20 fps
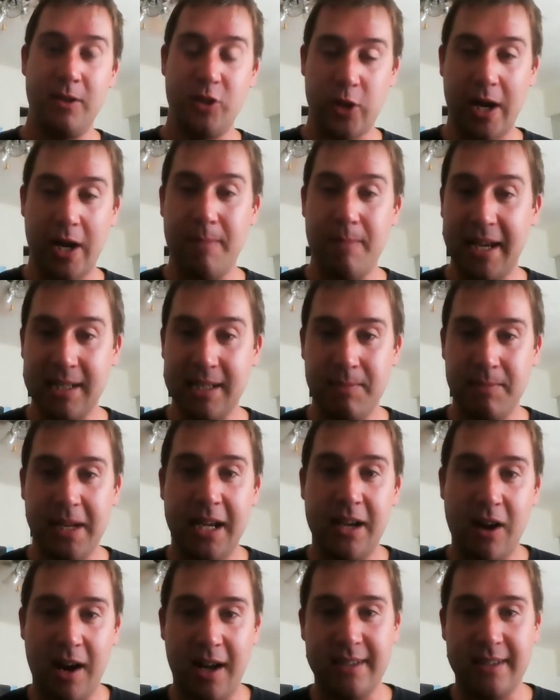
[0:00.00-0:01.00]
try to make as
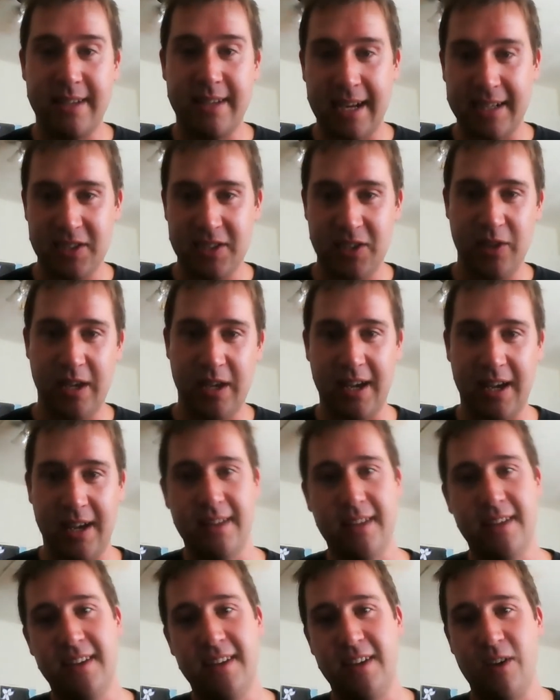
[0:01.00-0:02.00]
many contacts as you
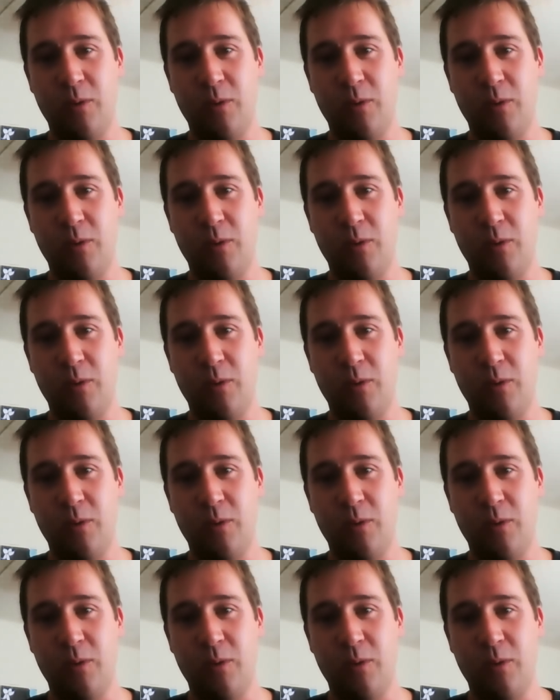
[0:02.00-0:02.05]
can.